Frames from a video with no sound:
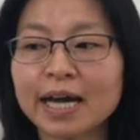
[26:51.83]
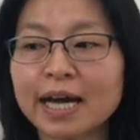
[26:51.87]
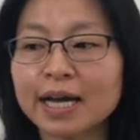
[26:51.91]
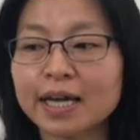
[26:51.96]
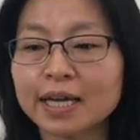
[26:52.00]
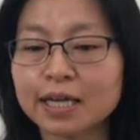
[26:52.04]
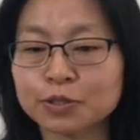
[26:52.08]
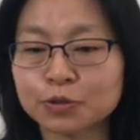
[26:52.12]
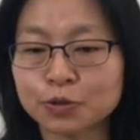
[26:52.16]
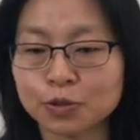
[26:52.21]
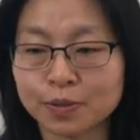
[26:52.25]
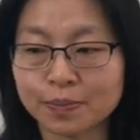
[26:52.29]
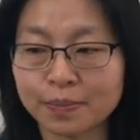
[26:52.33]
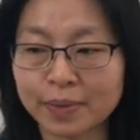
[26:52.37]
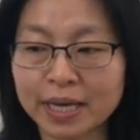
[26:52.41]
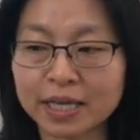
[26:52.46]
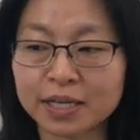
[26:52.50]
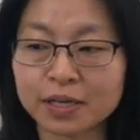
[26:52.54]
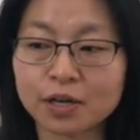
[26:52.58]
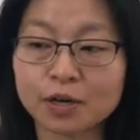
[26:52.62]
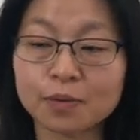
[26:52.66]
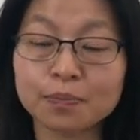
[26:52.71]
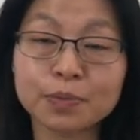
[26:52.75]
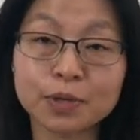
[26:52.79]
I actually made
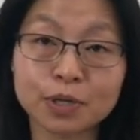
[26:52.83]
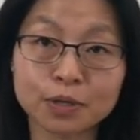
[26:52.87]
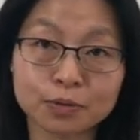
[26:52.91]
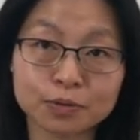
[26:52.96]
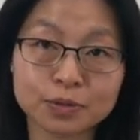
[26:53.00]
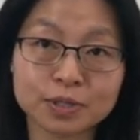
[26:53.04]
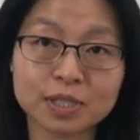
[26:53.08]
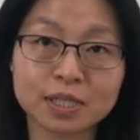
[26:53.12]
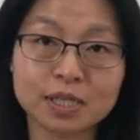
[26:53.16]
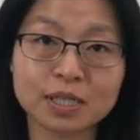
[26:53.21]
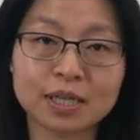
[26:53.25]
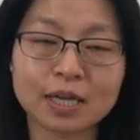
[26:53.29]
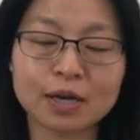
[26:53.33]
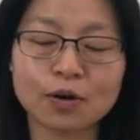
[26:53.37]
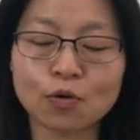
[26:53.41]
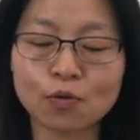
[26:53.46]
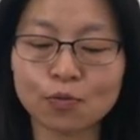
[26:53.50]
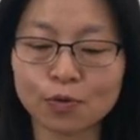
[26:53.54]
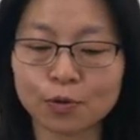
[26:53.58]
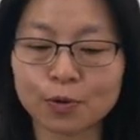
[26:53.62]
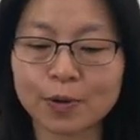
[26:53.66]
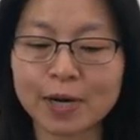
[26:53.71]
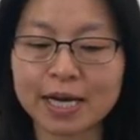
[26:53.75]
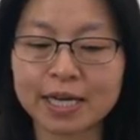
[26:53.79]
a P O C that
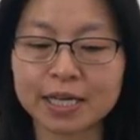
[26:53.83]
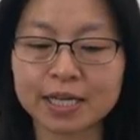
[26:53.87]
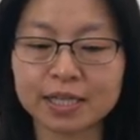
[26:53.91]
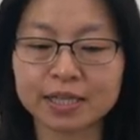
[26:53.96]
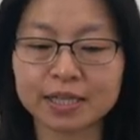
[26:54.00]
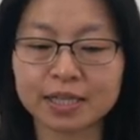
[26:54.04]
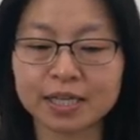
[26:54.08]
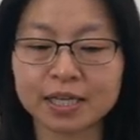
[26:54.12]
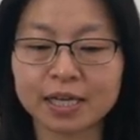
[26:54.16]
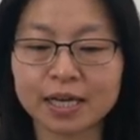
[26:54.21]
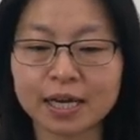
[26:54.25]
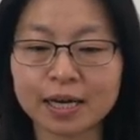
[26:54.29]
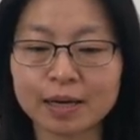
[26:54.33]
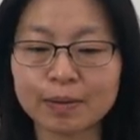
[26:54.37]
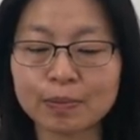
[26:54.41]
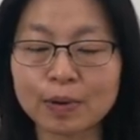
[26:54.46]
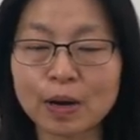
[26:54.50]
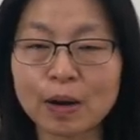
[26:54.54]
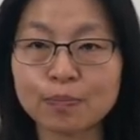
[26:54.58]
overriding the uh,